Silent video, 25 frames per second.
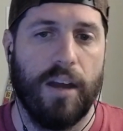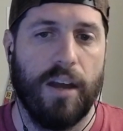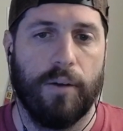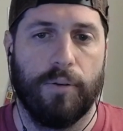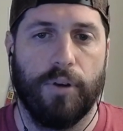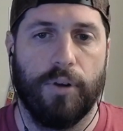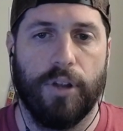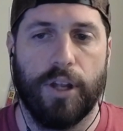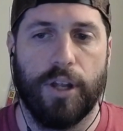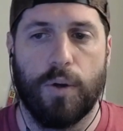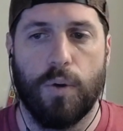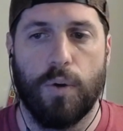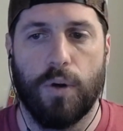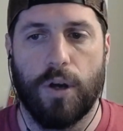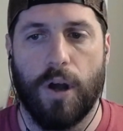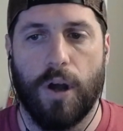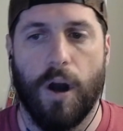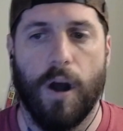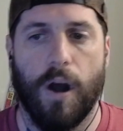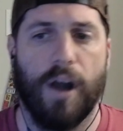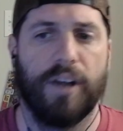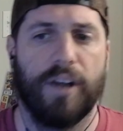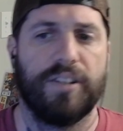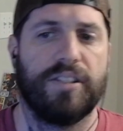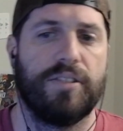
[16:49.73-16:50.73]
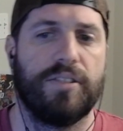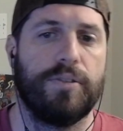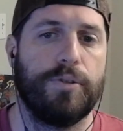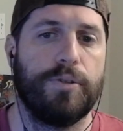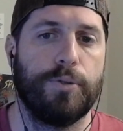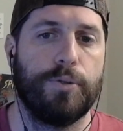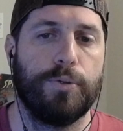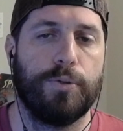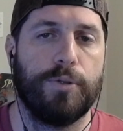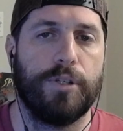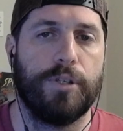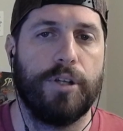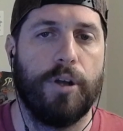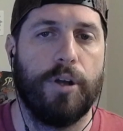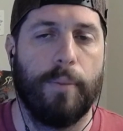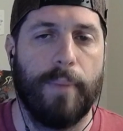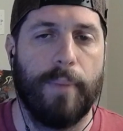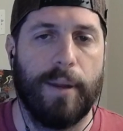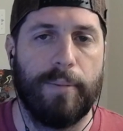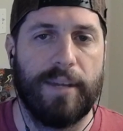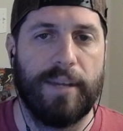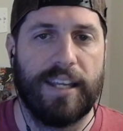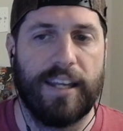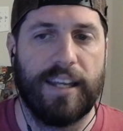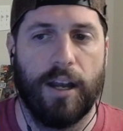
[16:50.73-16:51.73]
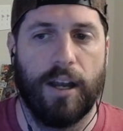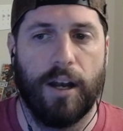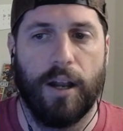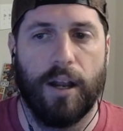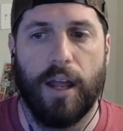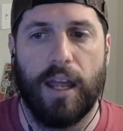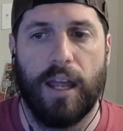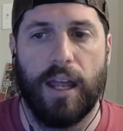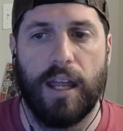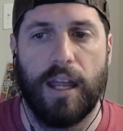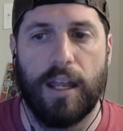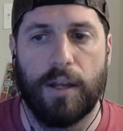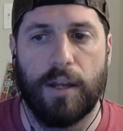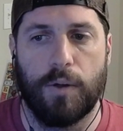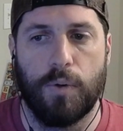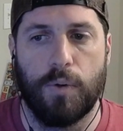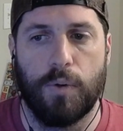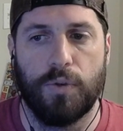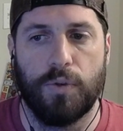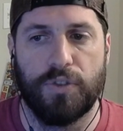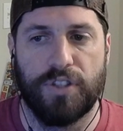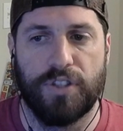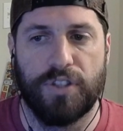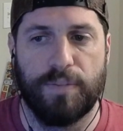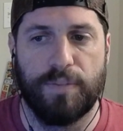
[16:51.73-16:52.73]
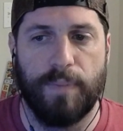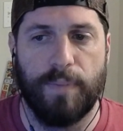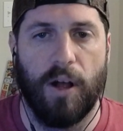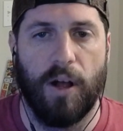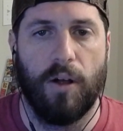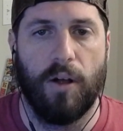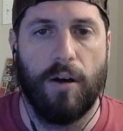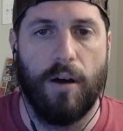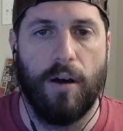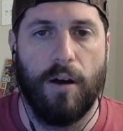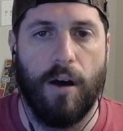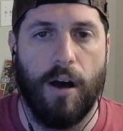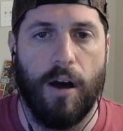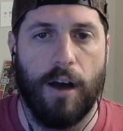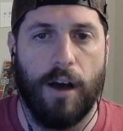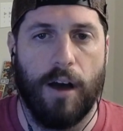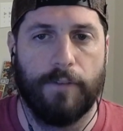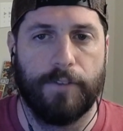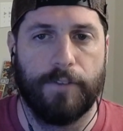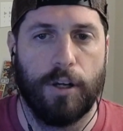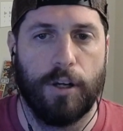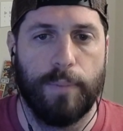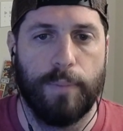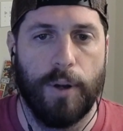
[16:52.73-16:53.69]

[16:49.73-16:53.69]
really cool card to, maybe get a cool spell off your opponent.